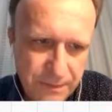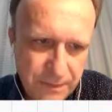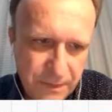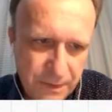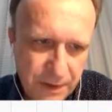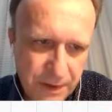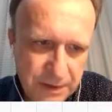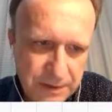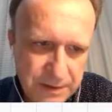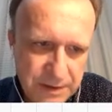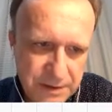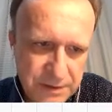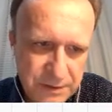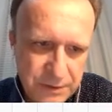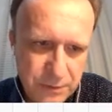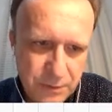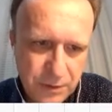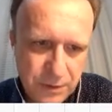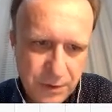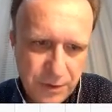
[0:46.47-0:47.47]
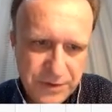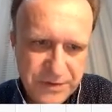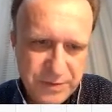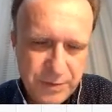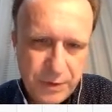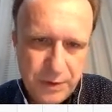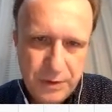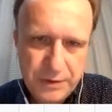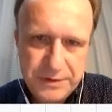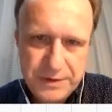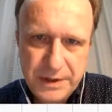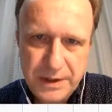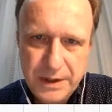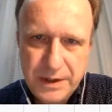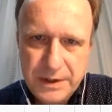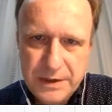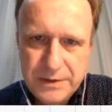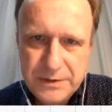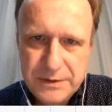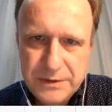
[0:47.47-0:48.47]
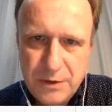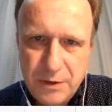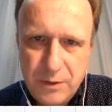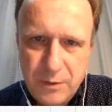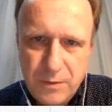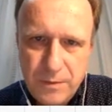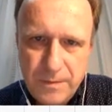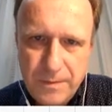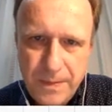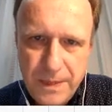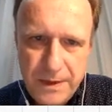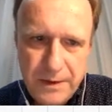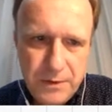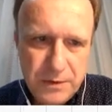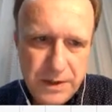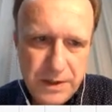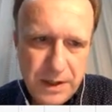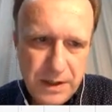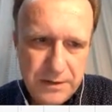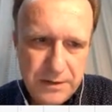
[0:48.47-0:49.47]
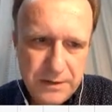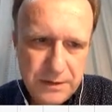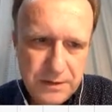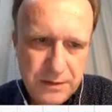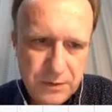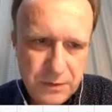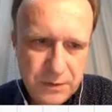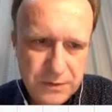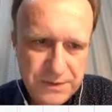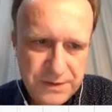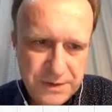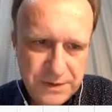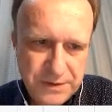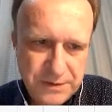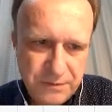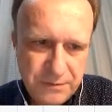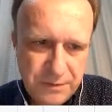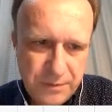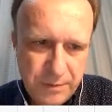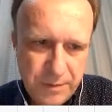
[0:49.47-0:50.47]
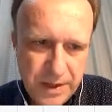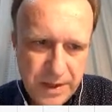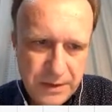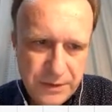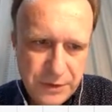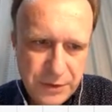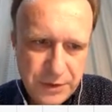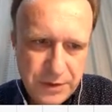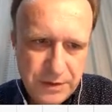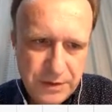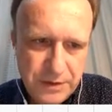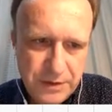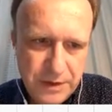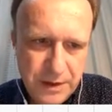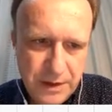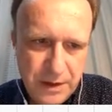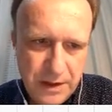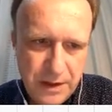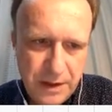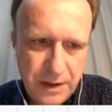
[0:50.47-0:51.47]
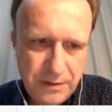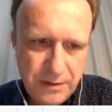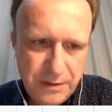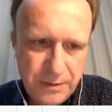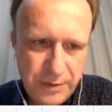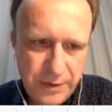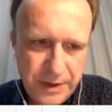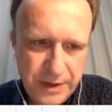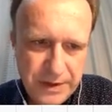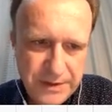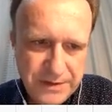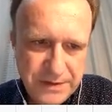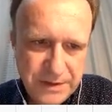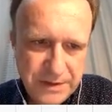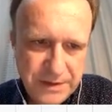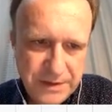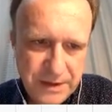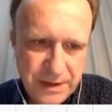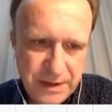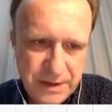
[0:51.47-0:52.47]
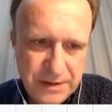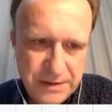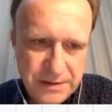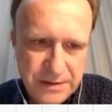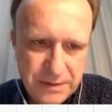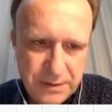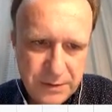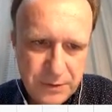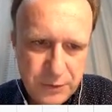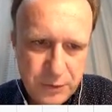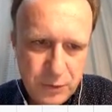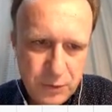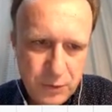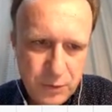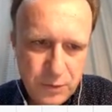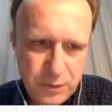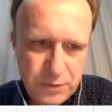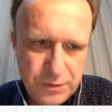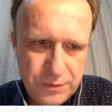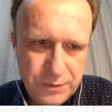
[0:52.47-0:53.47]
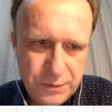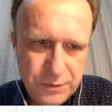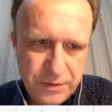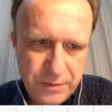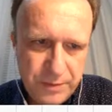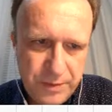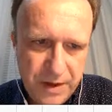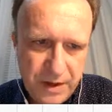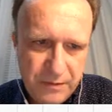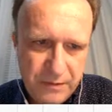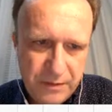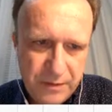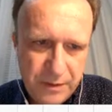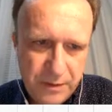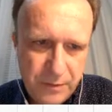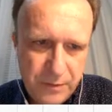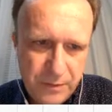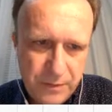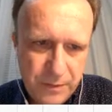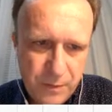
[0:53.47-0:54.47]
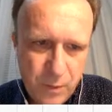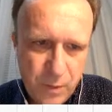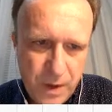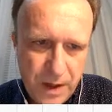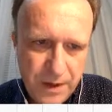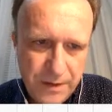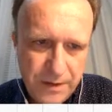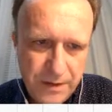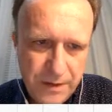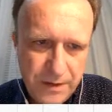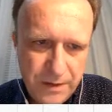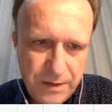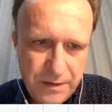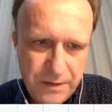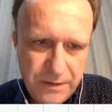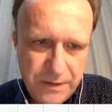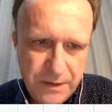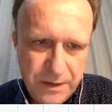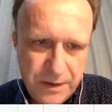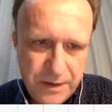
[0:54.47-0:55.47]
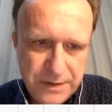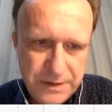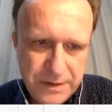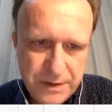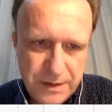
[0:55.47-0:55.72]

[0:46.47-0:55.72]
Okay, these two correspond. So you can use this information and replace it as 2 to the power of 1/3.